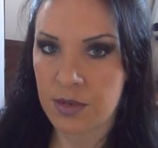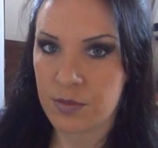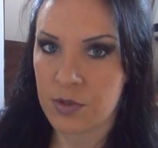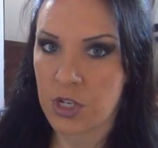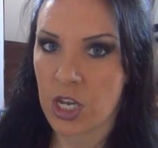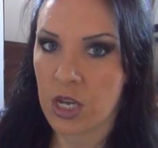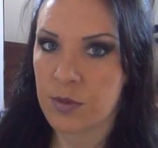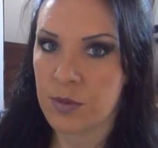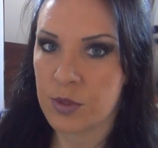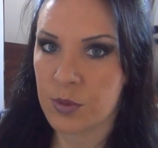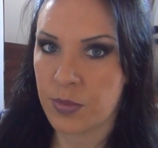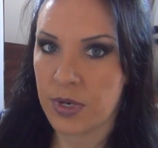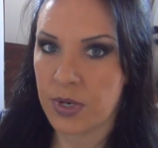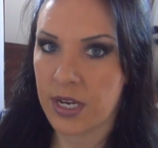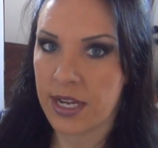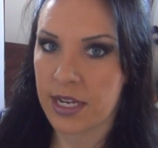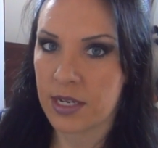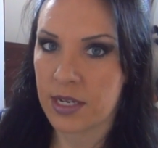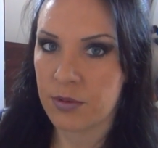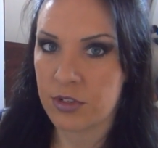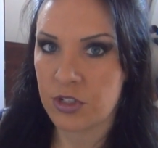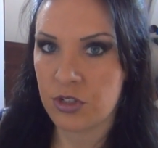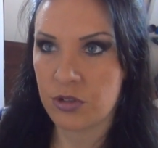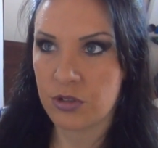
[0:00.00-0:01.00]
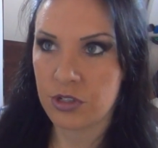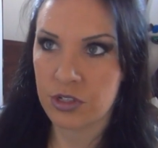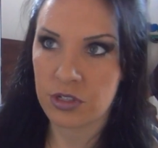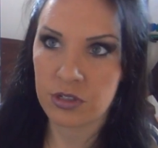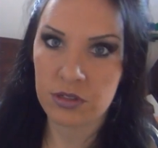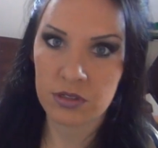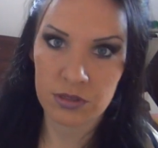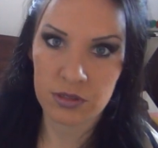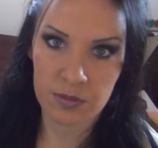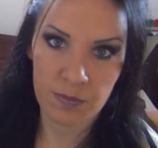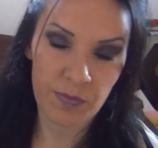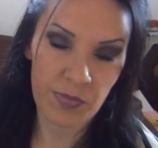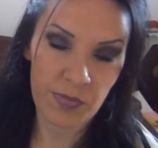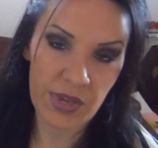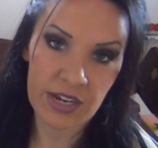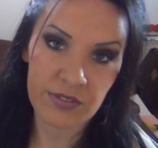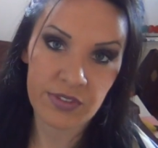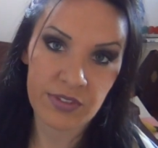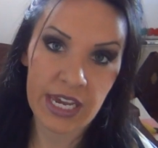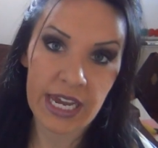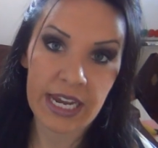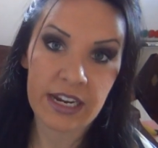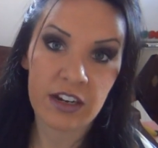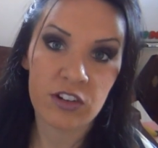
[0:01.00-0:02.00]
time as playing, which you should have
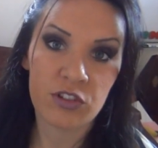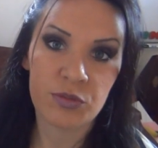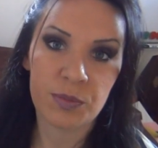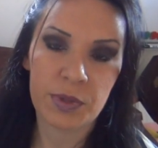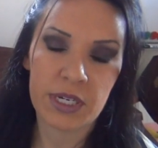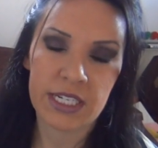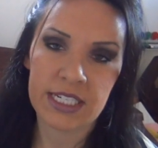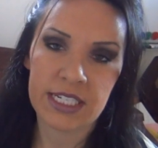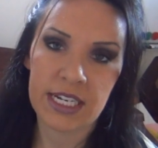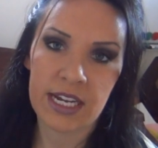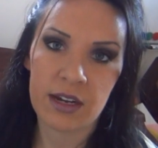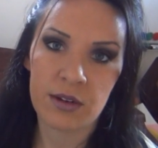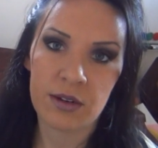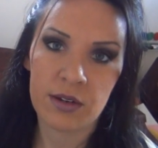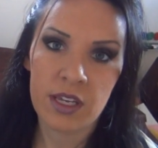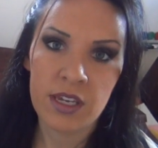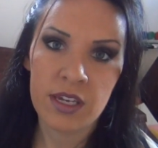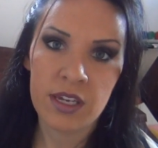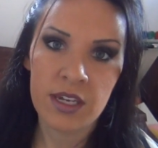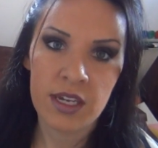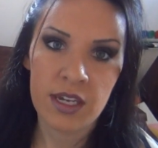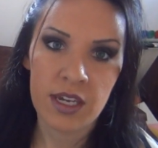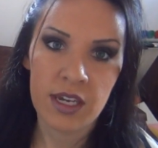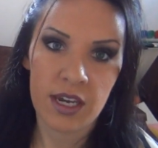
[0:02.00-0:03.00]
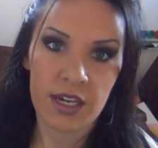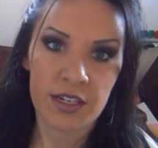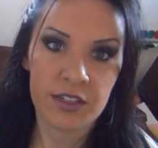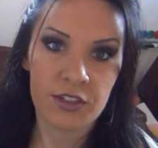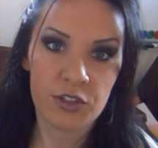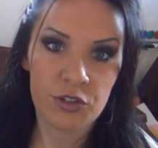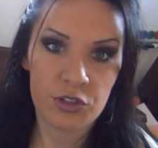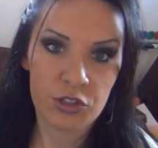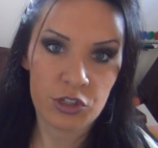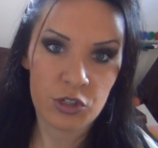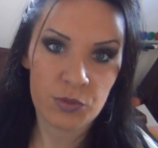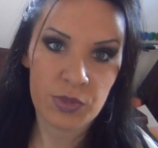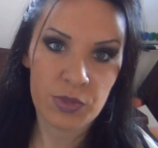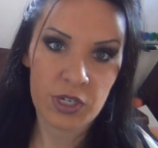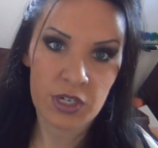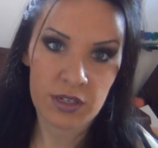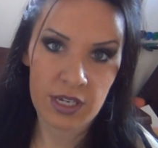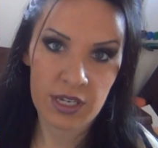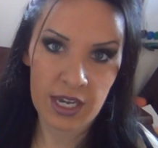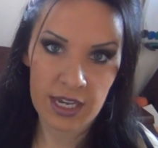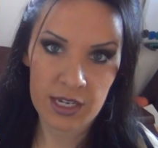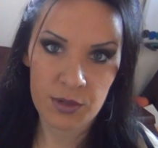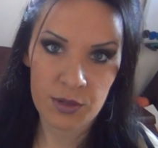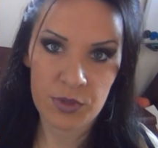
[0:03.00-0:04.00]
the hang of by now, and you should be
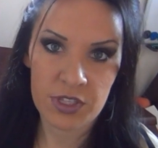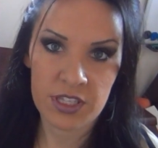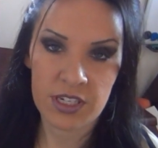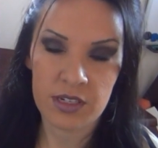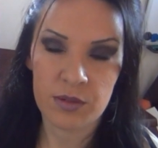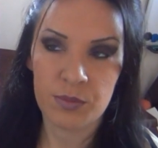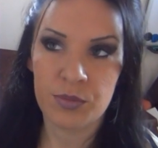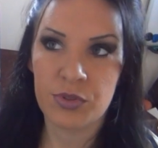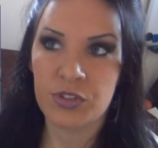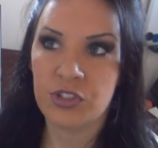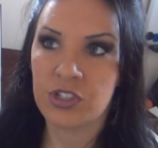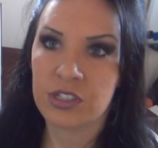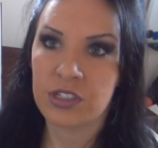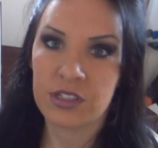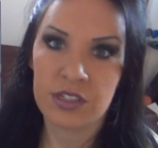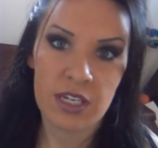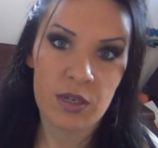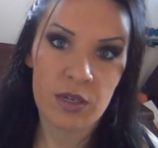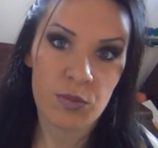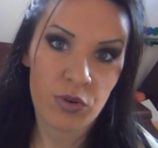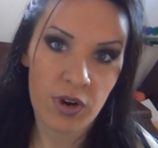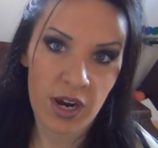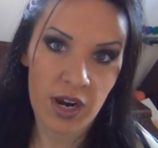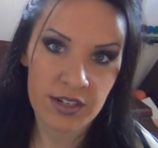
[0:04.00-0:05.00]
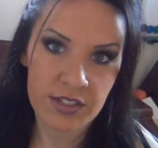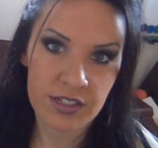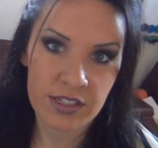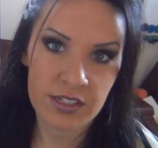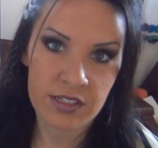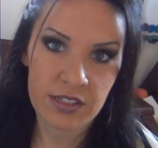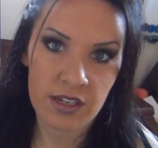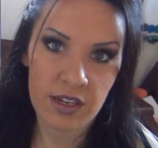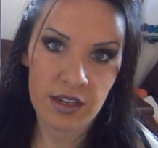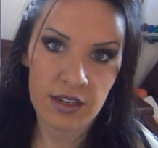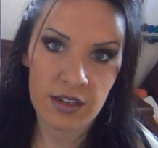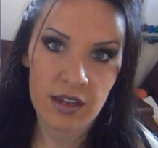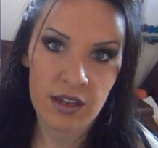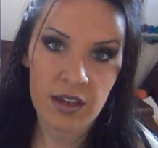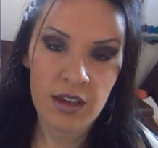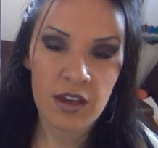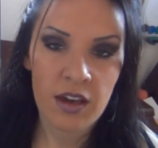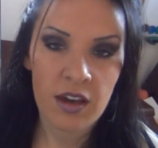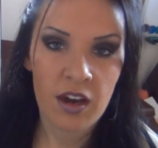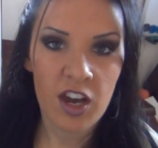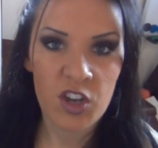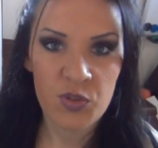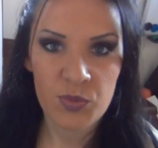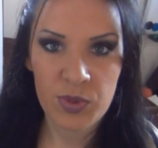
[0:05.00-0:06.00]
okay with it. But just keep practicing.
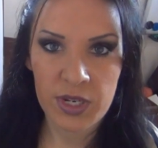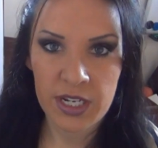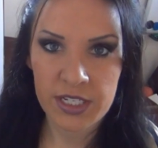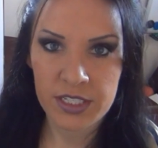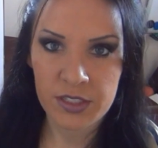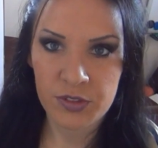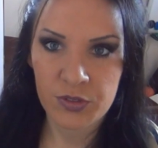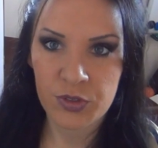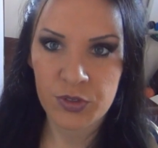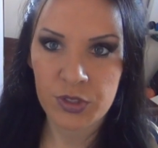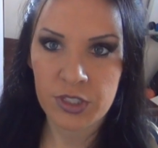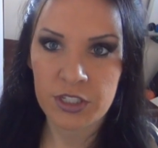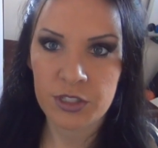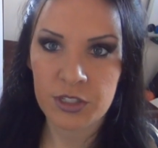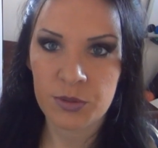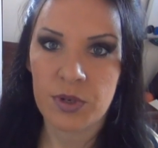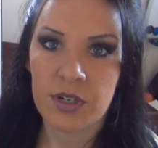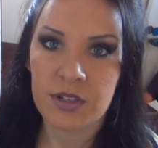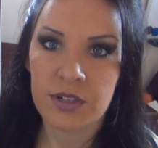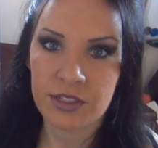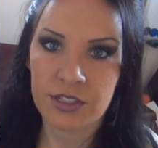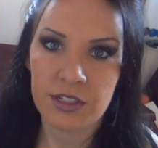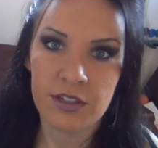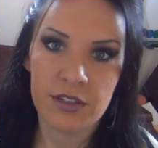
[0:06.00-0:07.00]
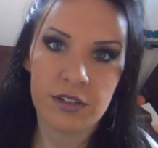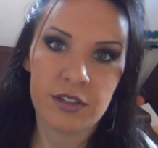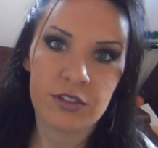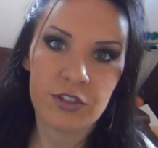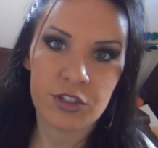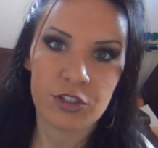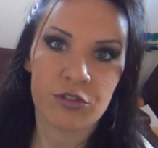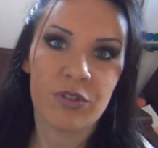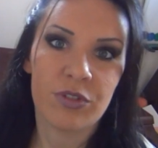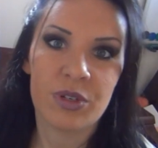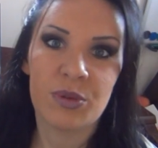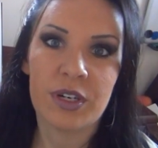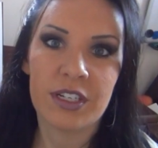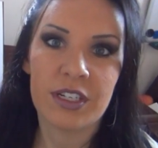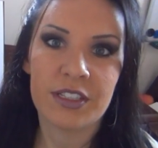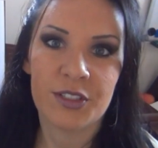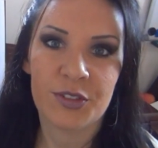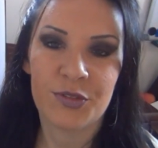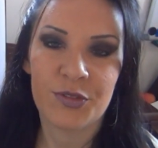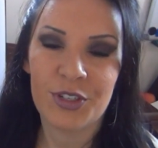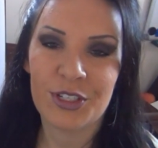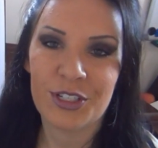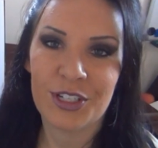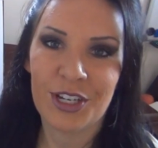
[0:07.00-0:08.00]
I've played it for you as well, so you can just rewind
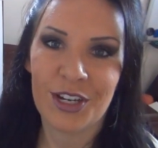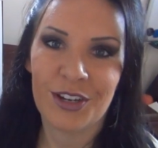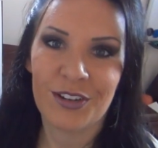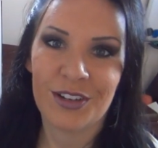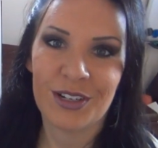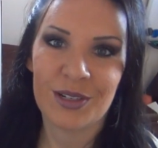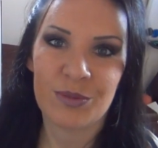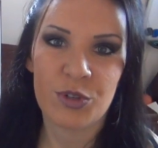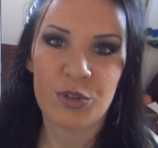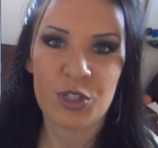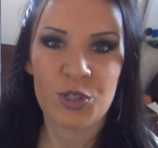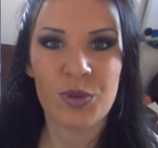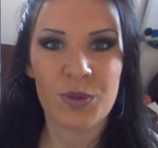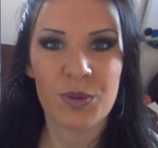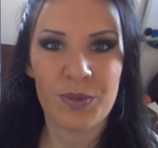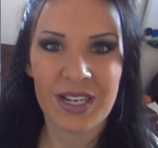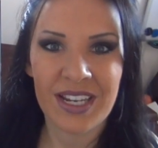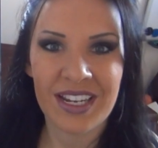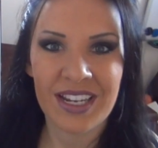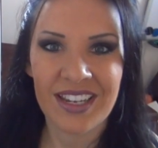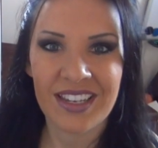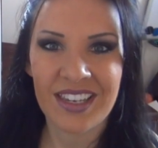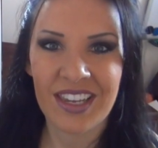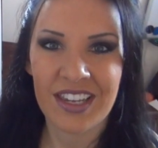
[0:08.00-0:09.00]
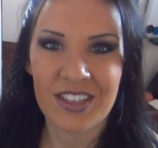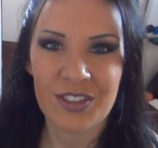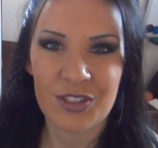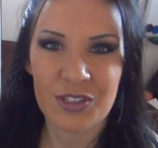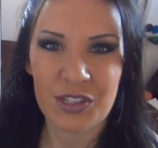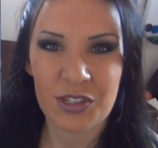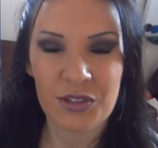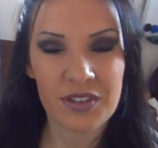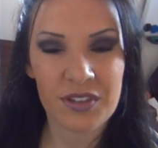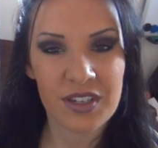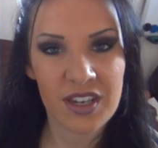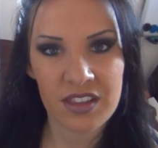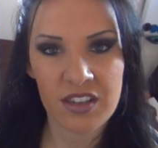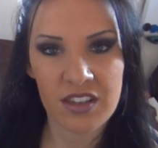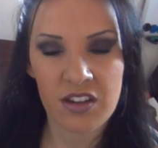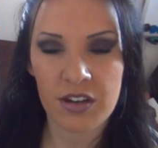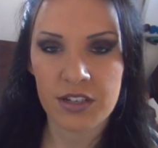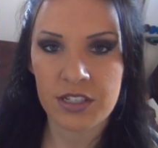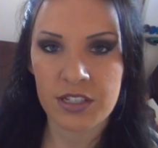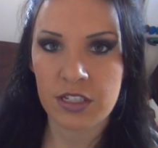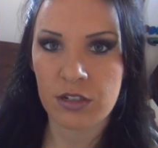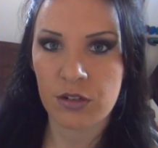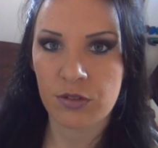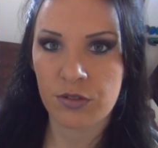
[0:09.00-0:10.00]
this video and watch me play it again so you can get the
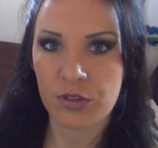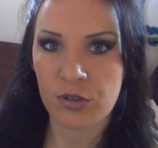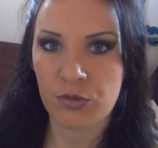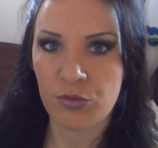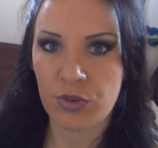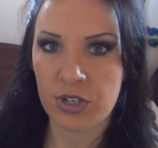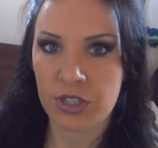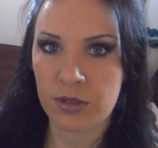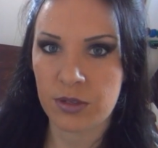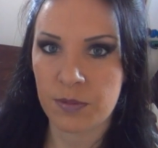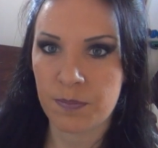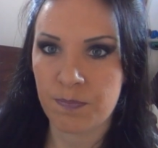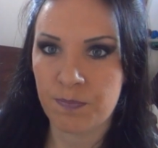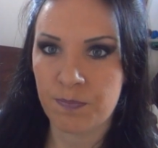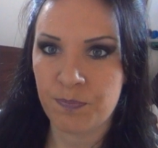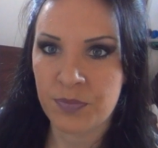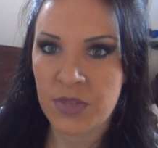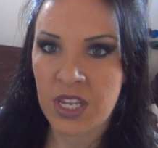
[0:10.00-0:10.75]
idea of the rhythm.